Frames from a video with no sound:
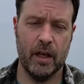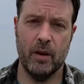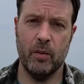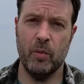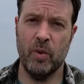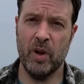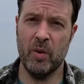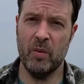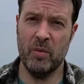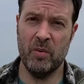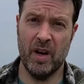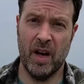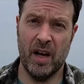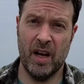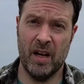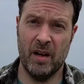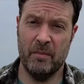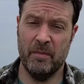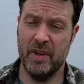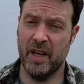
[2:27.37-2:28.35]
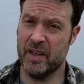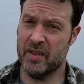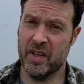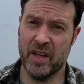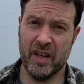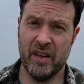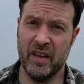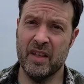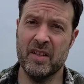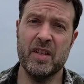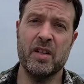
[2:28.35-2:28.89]
Next thing
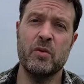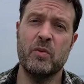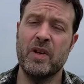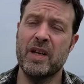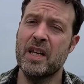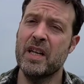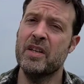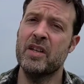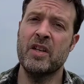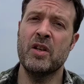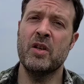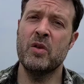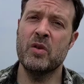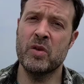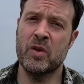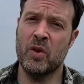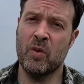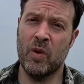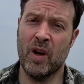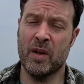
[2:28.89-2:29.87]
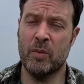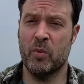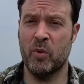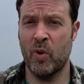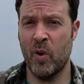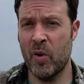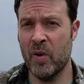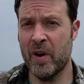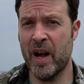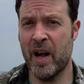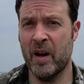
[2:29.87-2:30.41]
on the list is we need to use correct
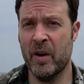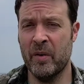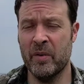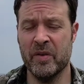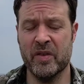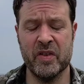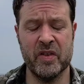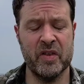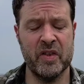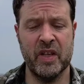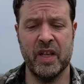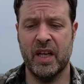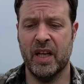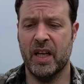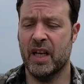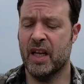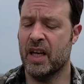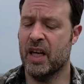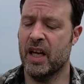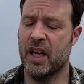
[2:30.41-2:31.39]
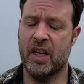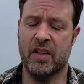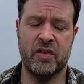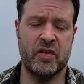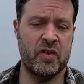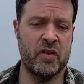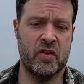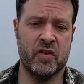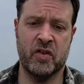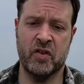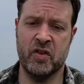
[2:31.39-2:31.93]
pronouns.
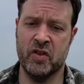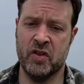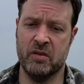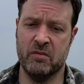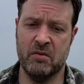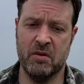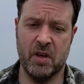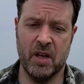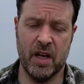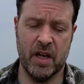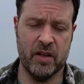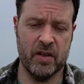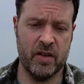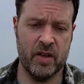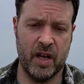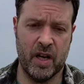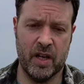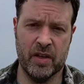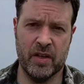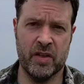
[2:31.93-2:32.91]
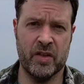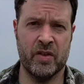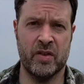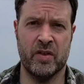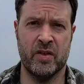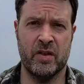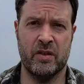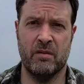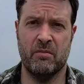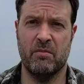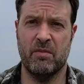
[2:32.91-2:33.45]
It's
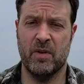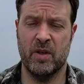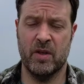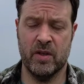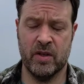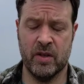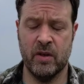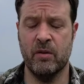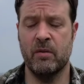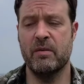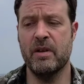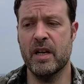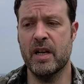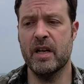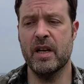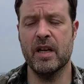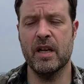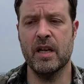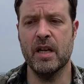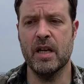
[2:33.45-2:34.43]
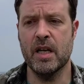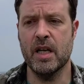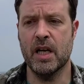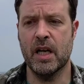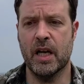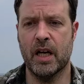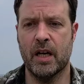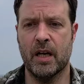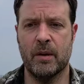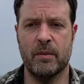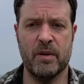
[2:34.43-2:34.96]
so needed
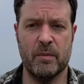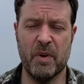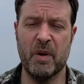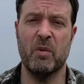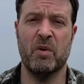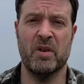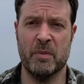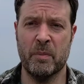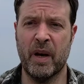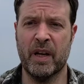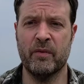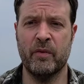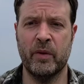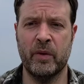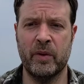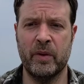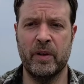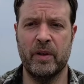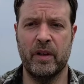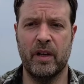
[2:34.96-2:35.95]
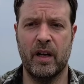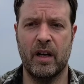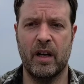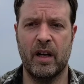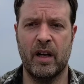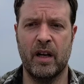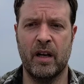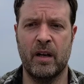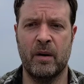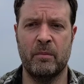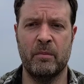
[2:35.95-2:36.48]
to be respectful
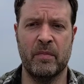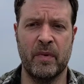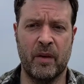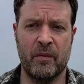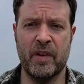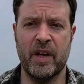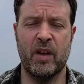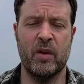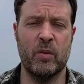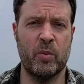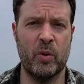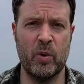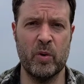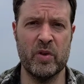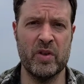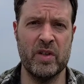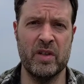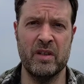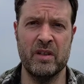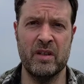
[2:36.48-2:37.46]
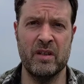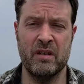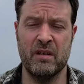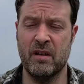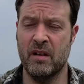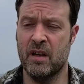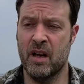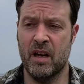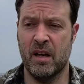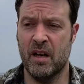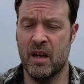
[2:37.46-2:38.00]
of the other person
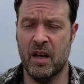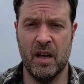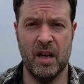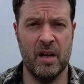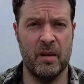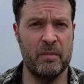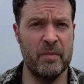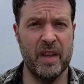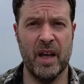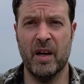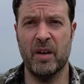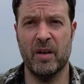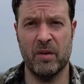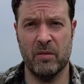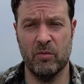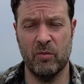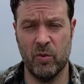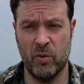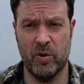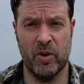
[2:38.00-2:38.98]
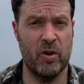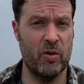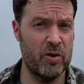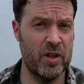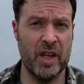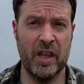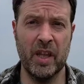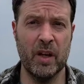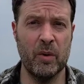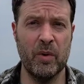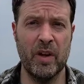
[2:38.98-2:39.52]
that you're
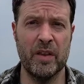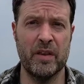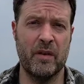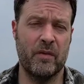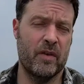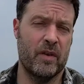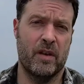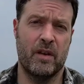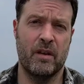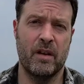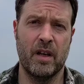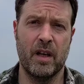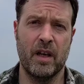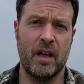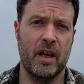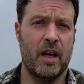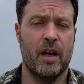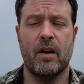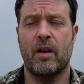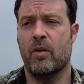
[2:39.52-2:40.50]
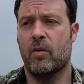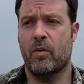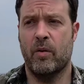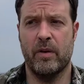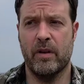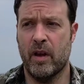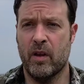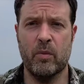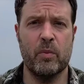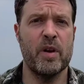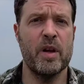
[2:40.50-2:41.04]
dealing with, or
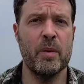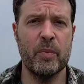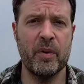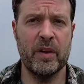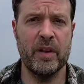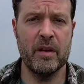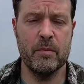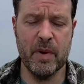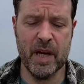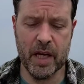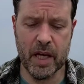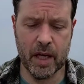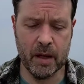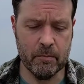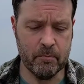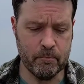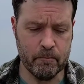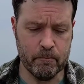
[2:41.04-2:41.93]
the other people in the meeting.